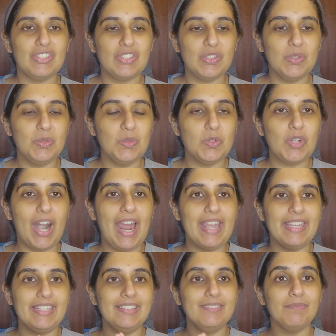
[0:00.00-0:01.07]
to try
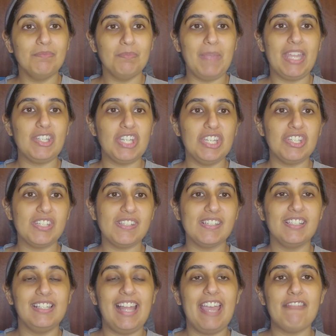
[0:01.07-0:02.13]
and make changes in
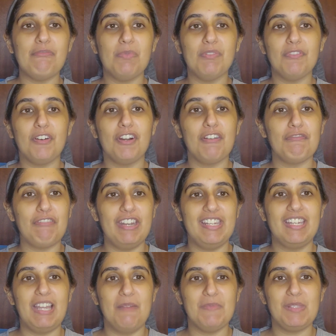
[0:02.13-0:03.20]
her life before her friend
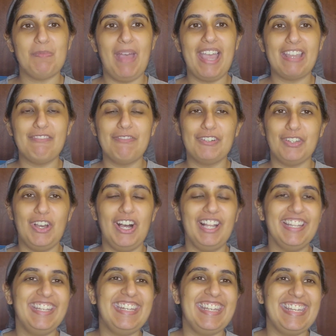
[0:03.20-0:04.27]
comes back for the
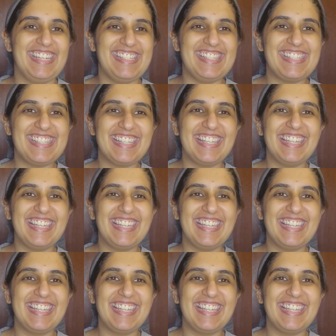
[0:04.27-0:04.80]
holidays.